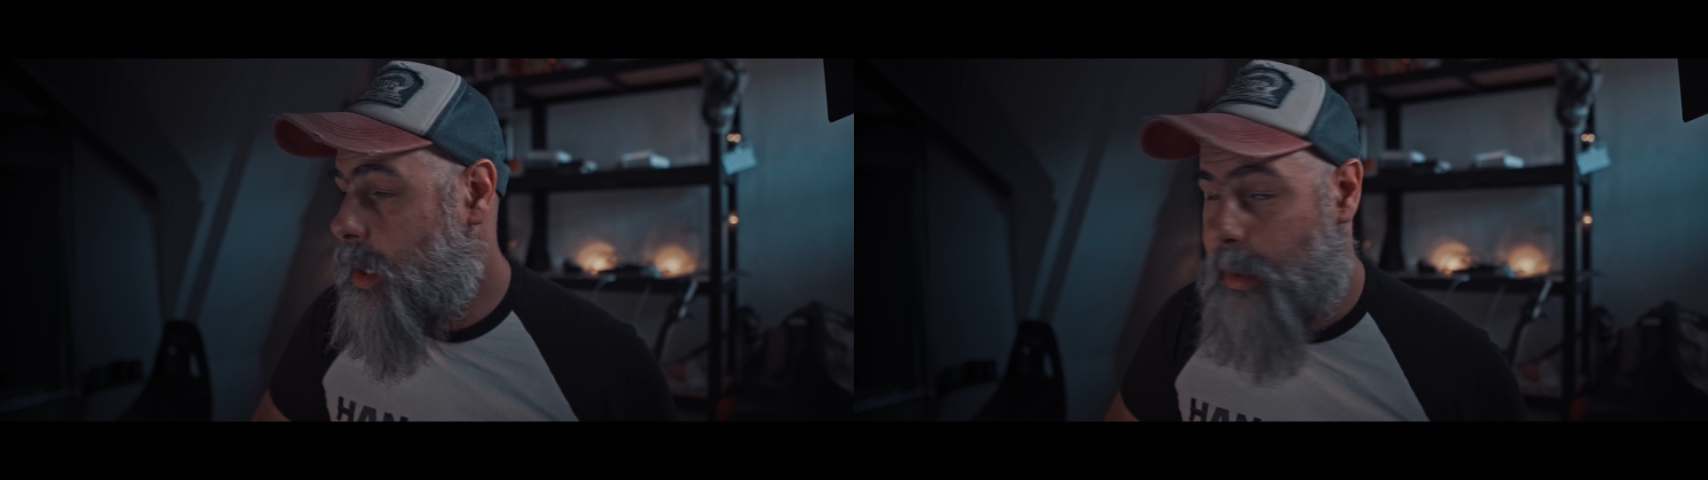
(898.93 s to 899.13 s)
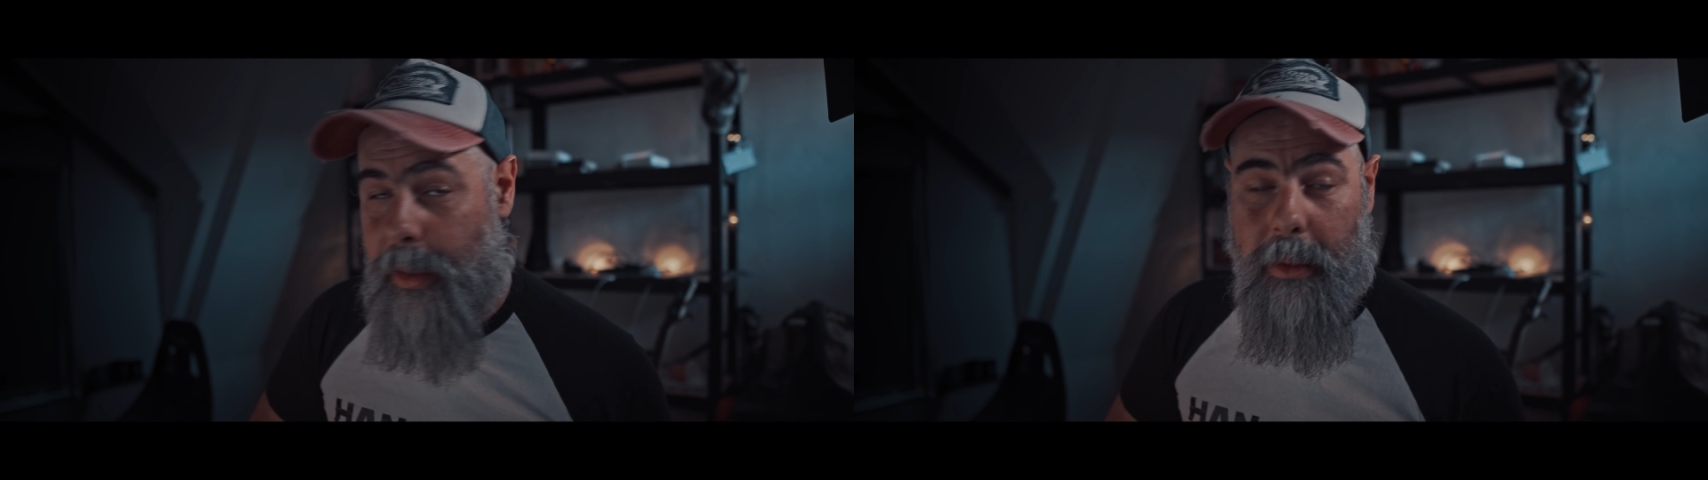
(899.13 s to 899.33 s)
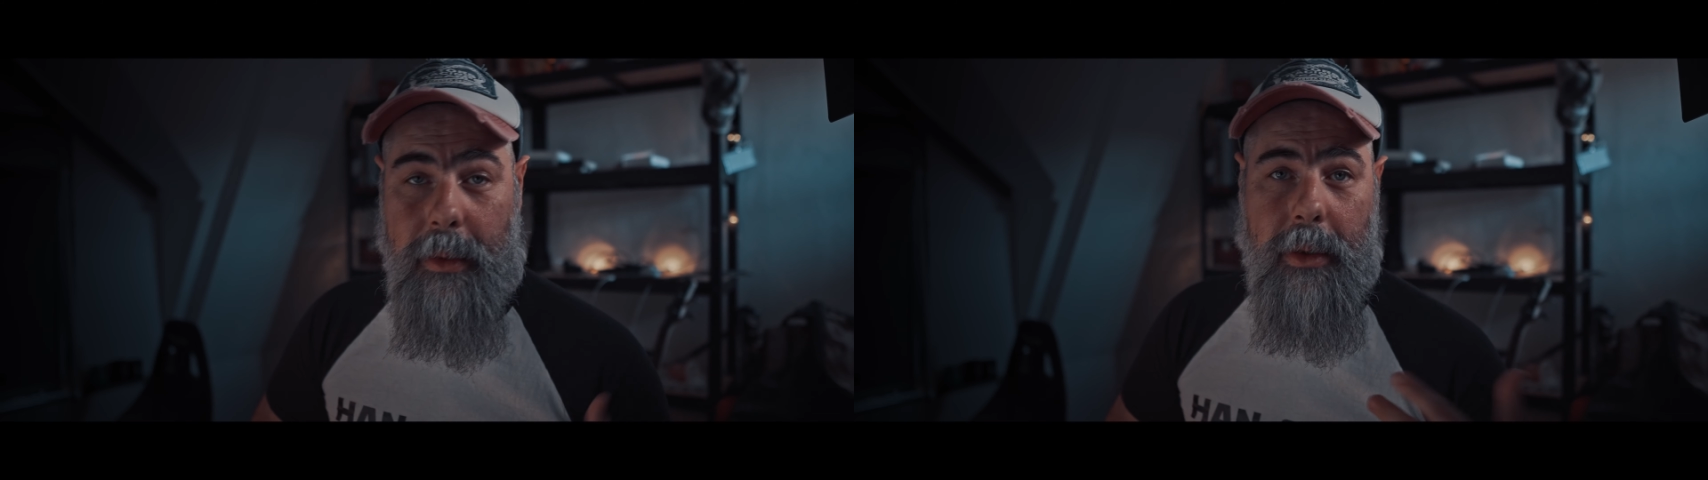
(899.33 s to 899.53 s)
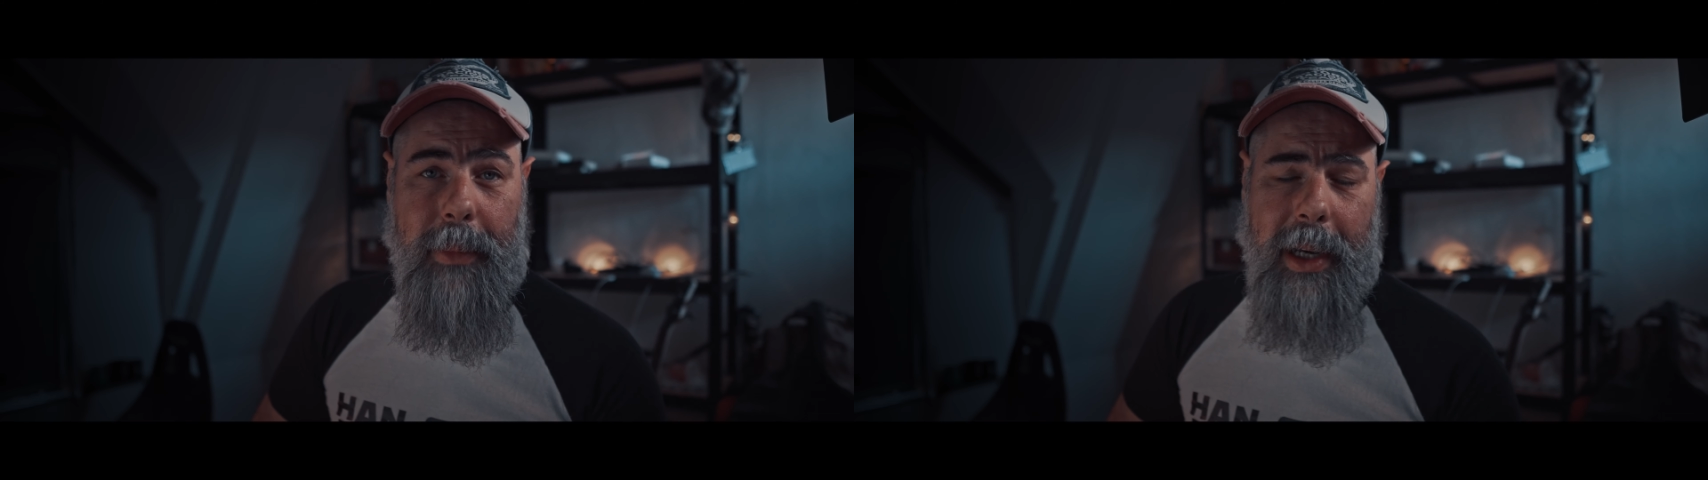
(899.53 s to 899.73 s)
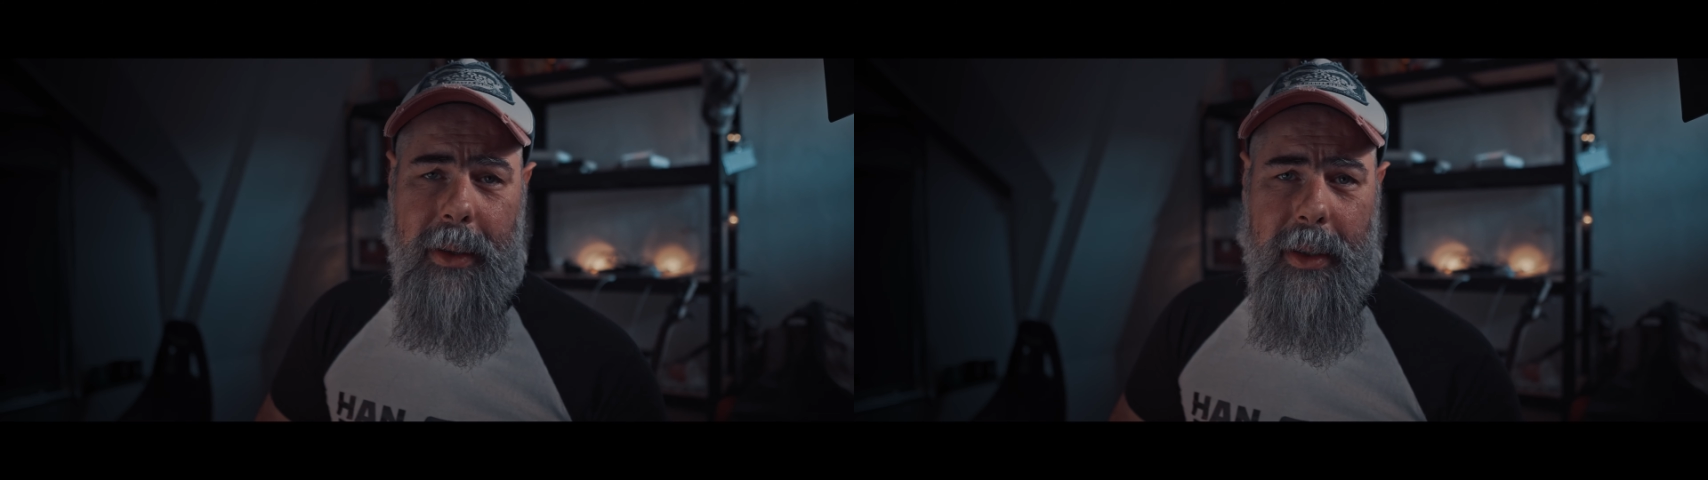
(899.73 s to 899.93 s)
You can also
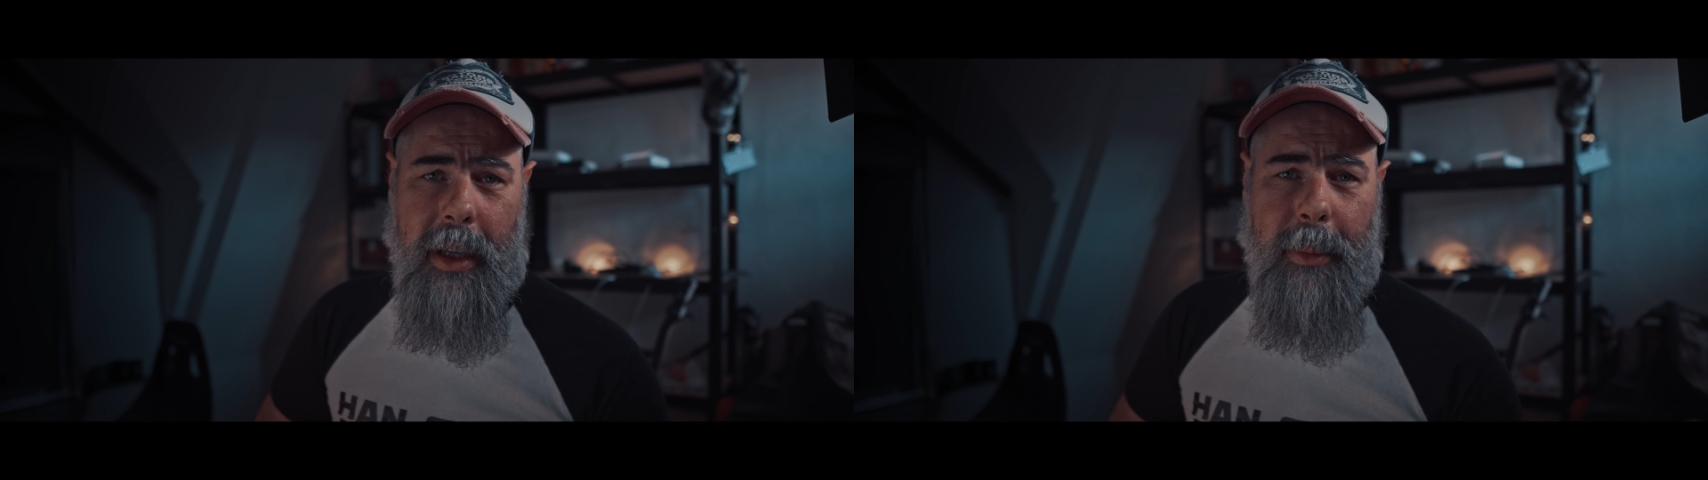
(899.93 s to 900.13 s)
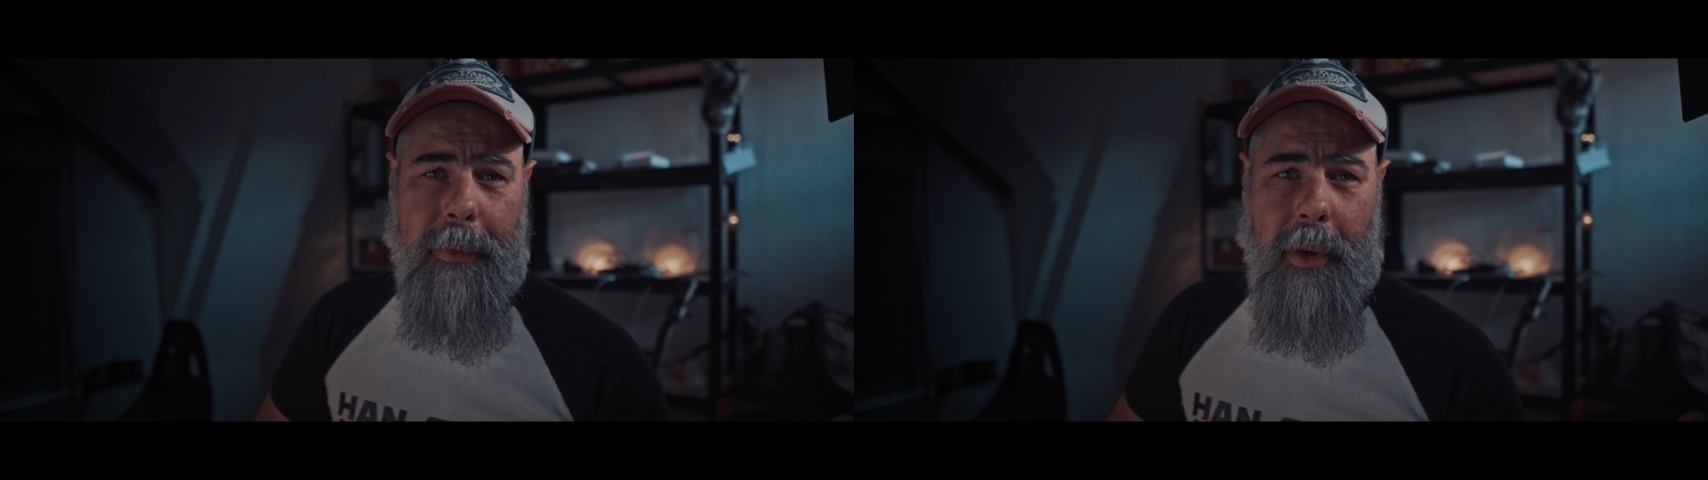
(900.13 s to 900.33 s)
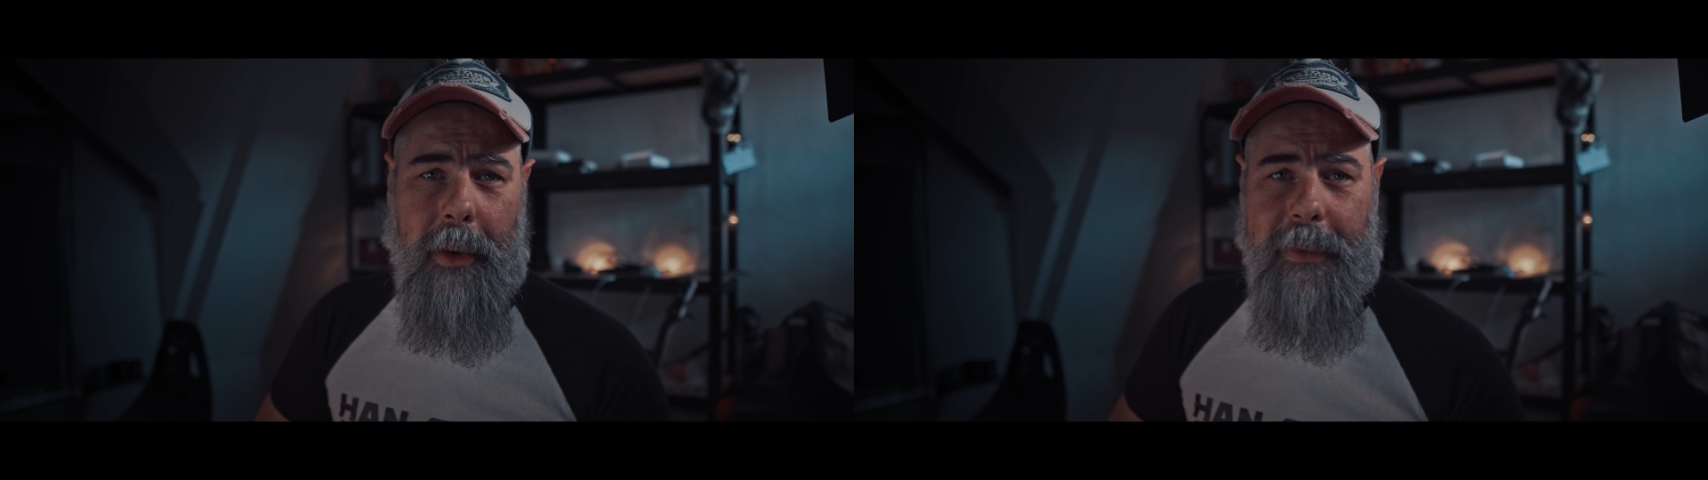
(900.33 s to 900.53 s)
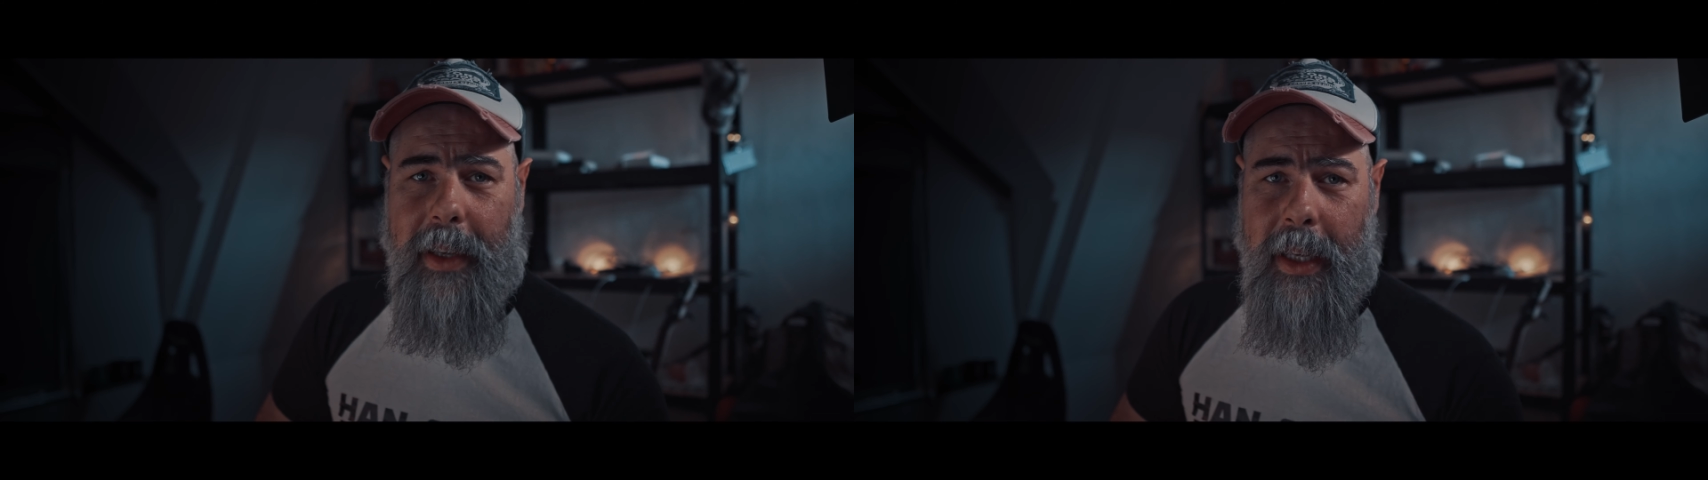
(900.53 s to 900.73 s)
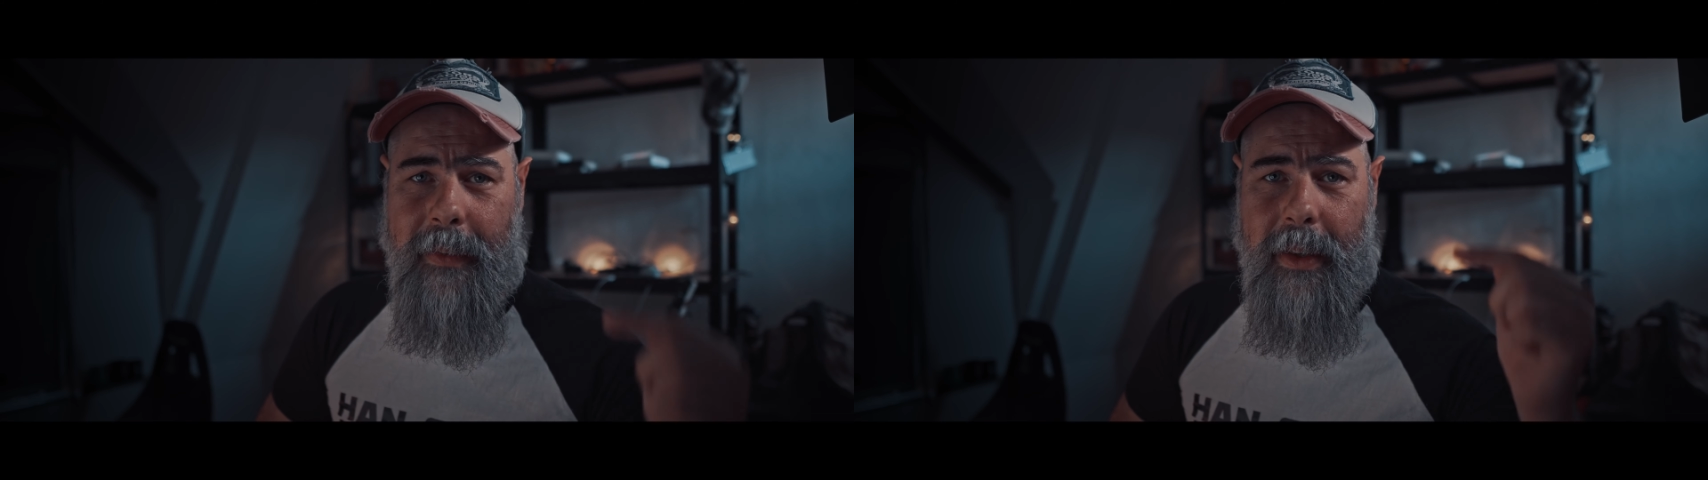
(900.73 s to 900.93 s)
buy us a cup of
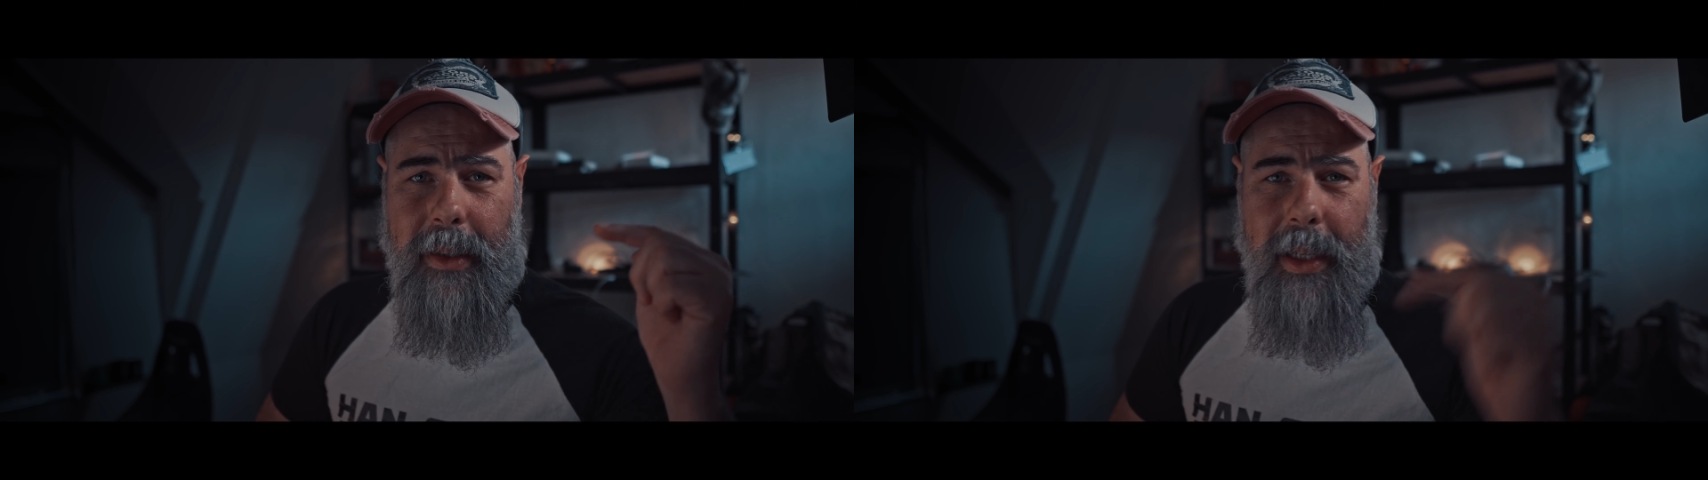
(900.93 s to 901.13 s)
coffee, there's a